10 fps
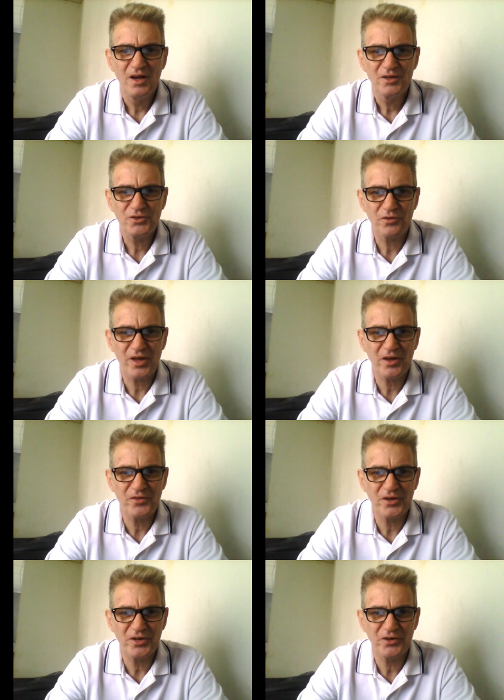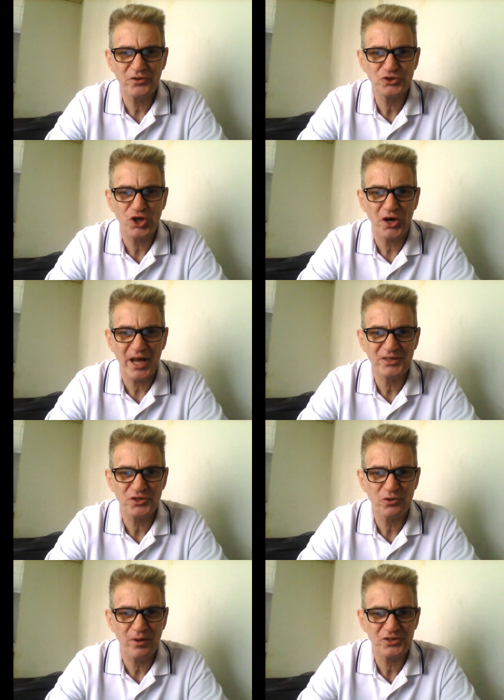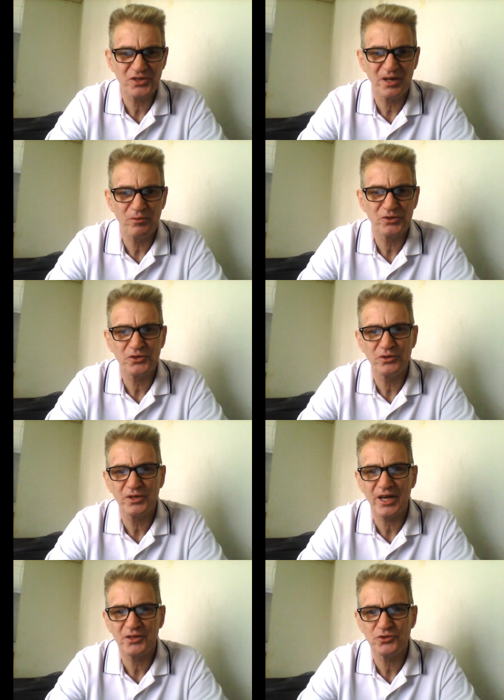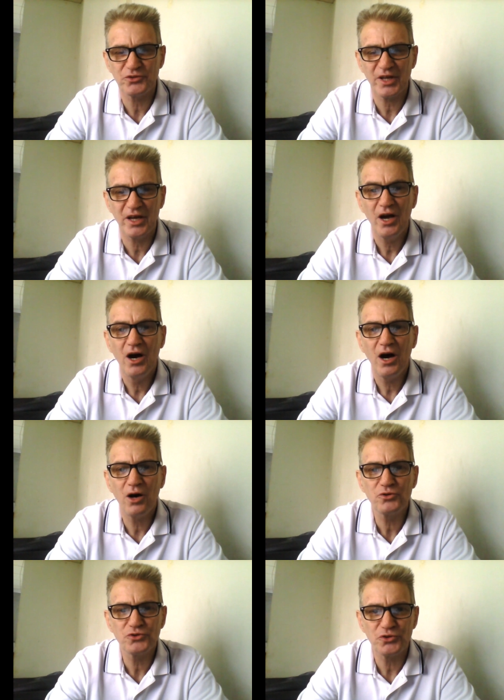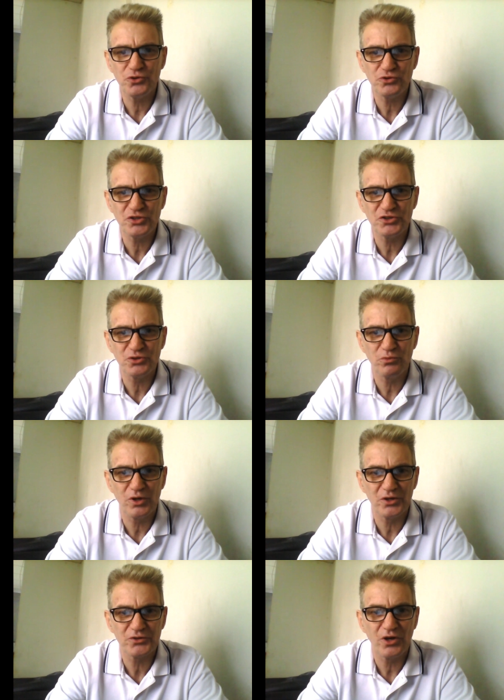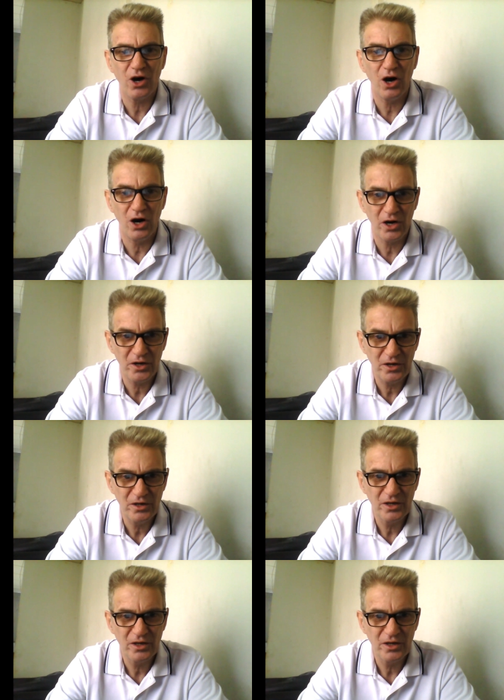So the other short answer question I want to look at today also uses the word or,